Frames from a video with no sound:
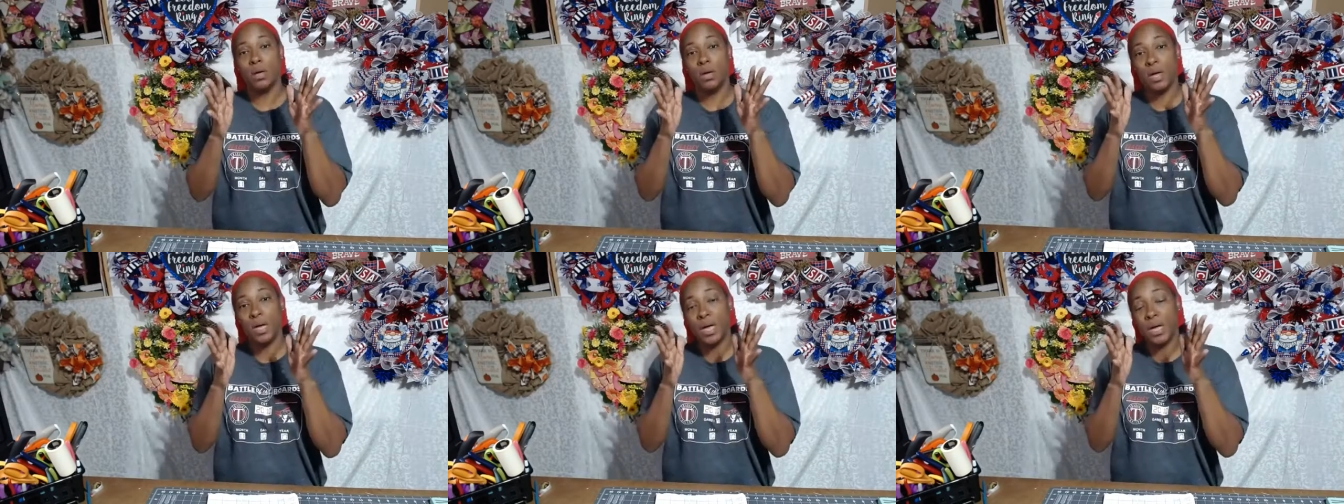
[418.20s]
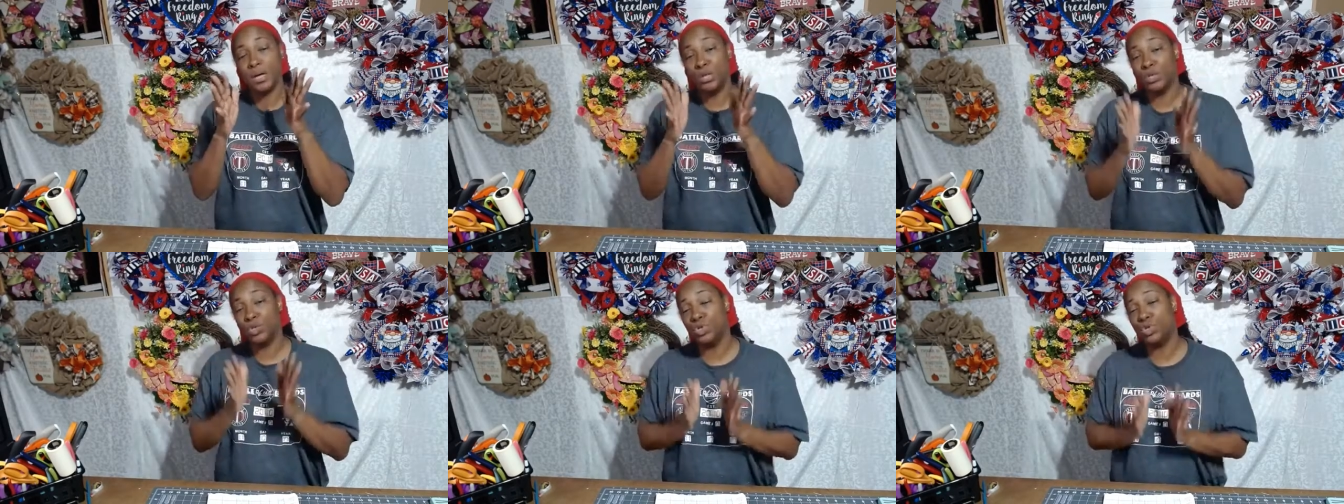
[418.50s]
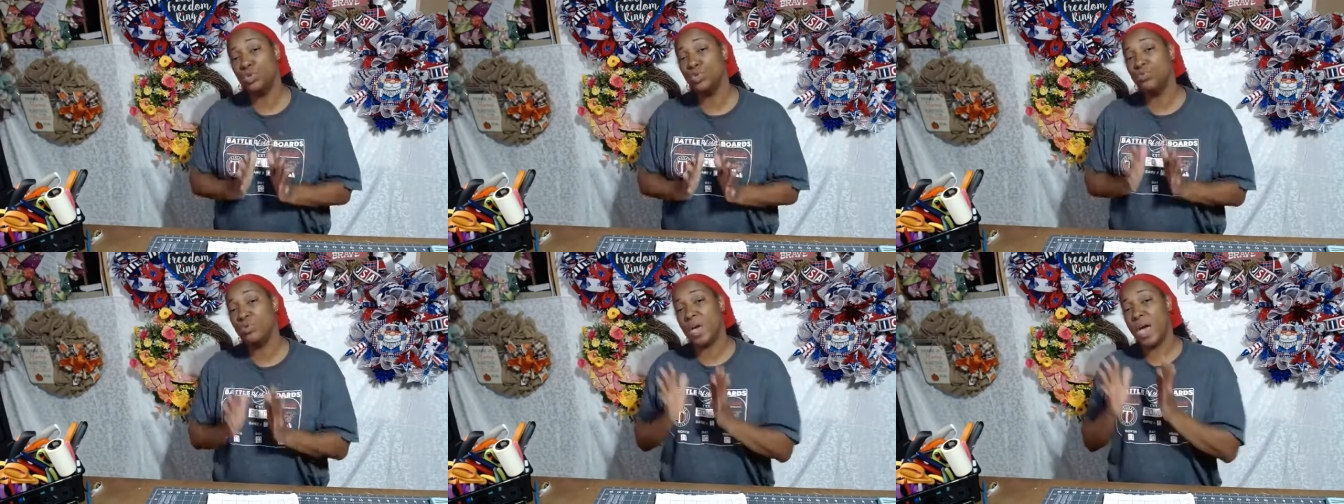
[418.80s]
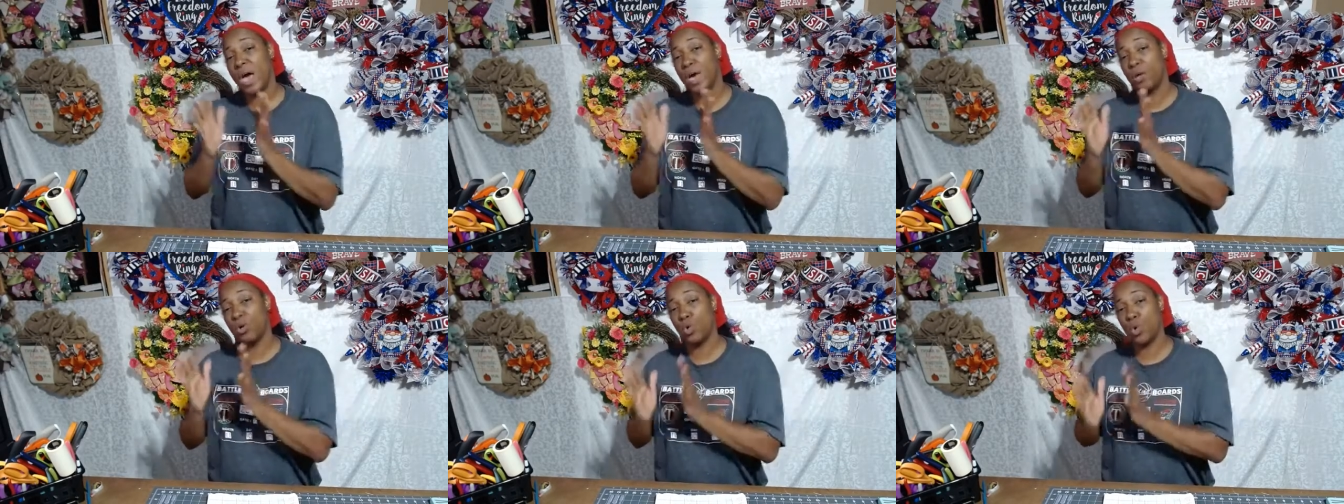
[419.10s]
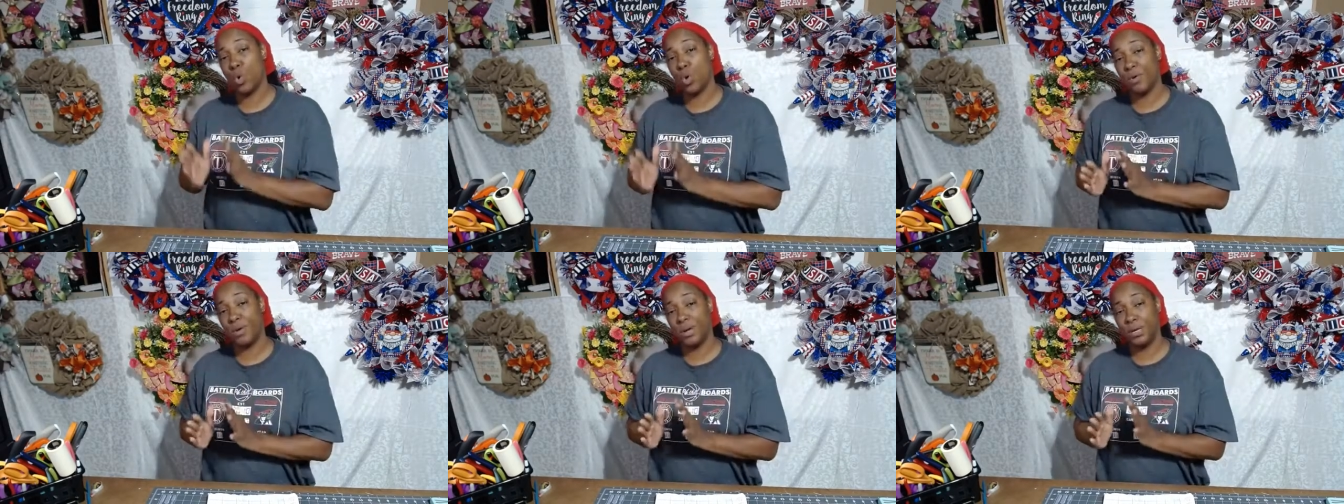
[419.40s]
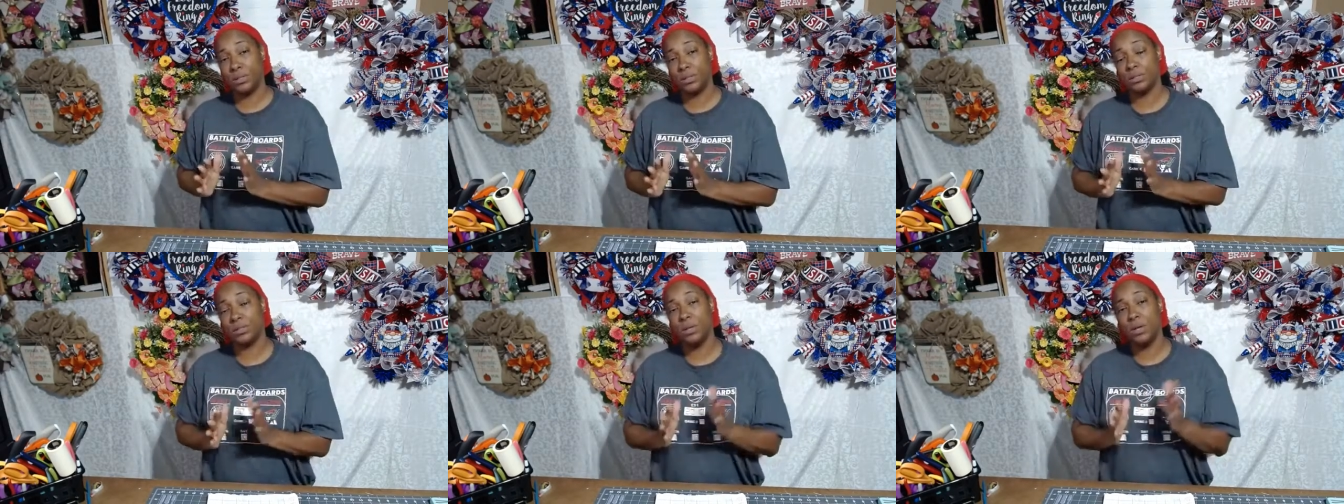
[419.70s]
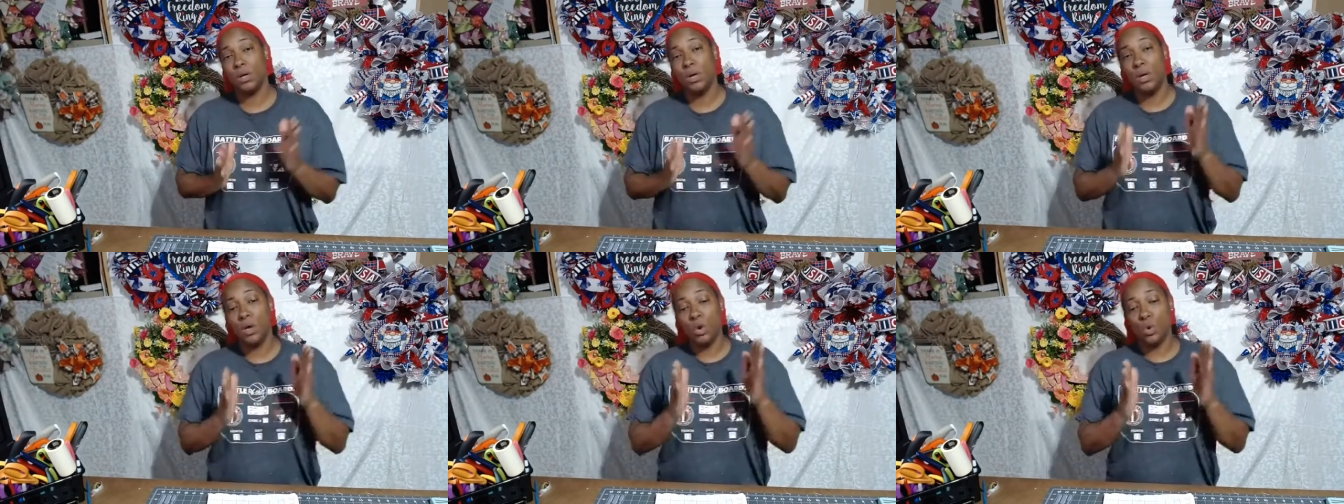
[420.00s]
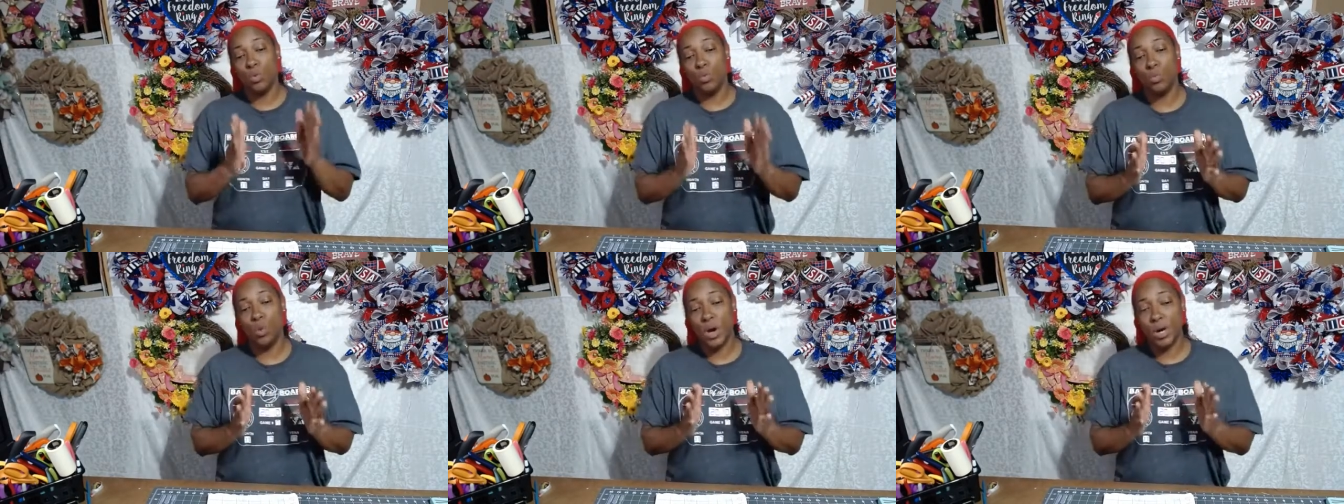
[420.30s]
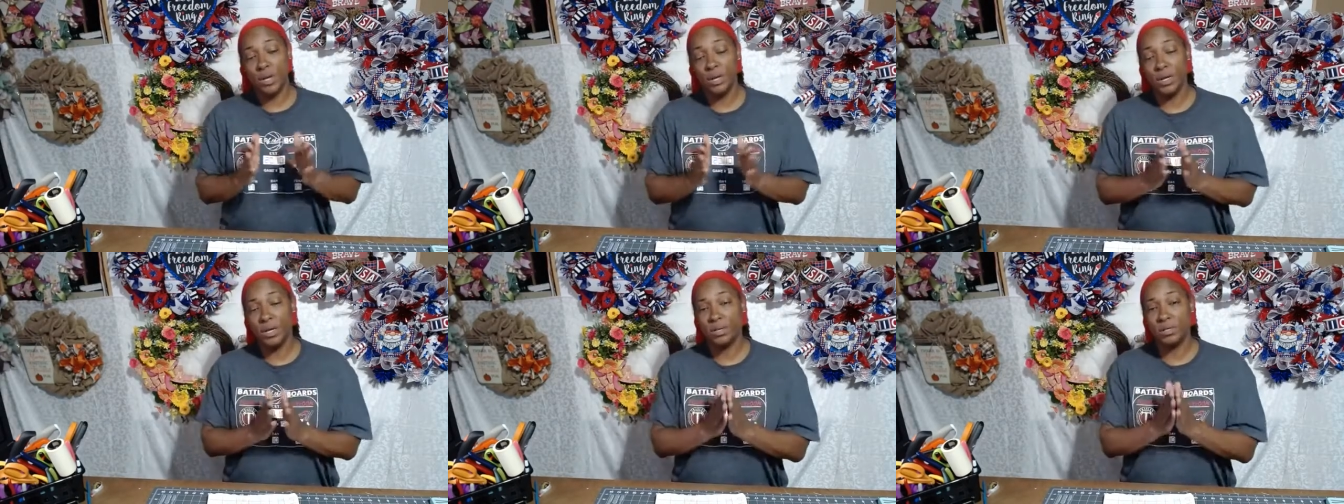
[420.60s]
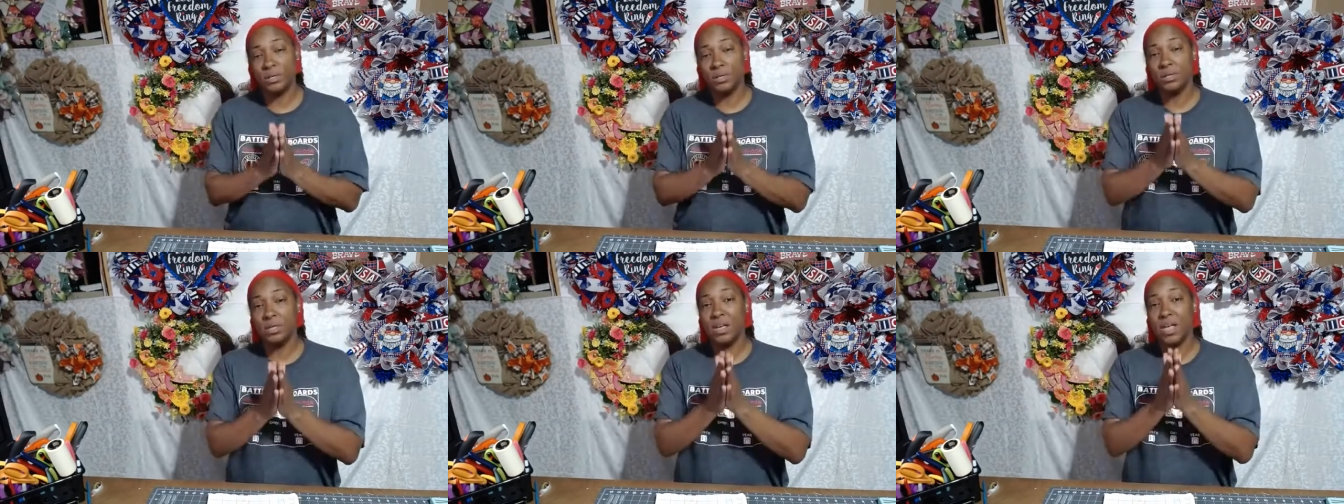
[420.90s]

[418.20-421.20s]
in 2 categories. One is the